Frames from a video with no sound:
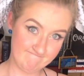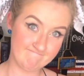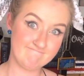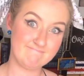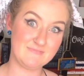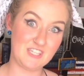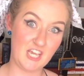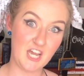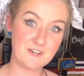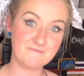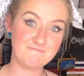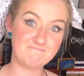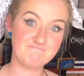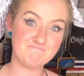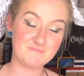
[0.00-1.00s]
Yeah.
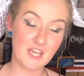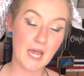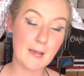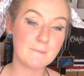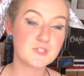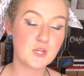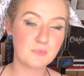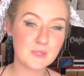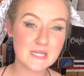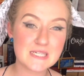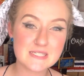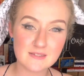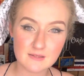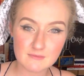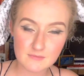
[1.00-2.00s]
So please
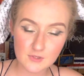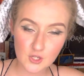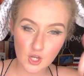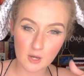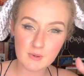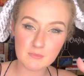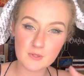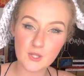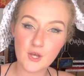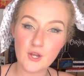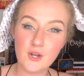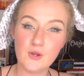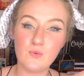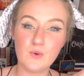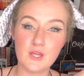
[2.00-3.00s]
comment
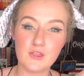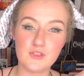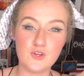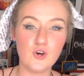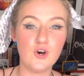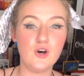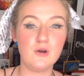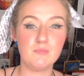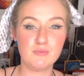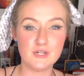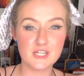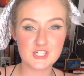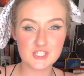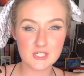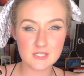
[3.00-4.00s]
below with your
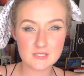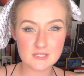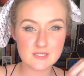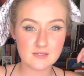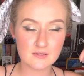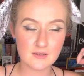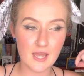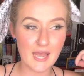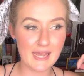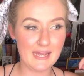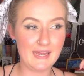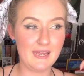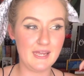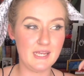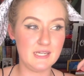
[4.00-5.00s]
predictions
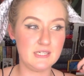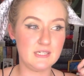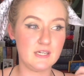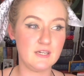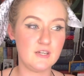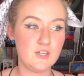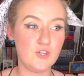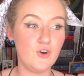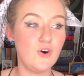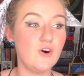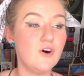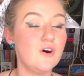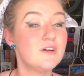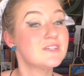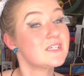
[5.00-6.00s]
and
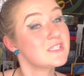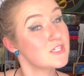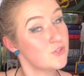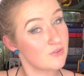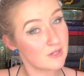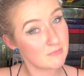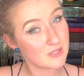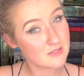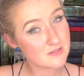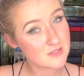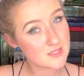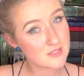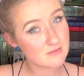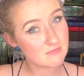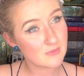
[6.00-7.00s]
your
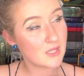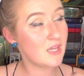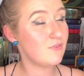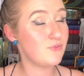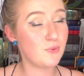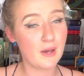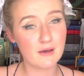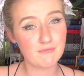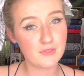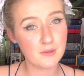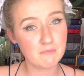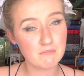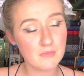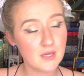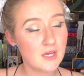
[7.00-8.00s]
disagreements, if you have them,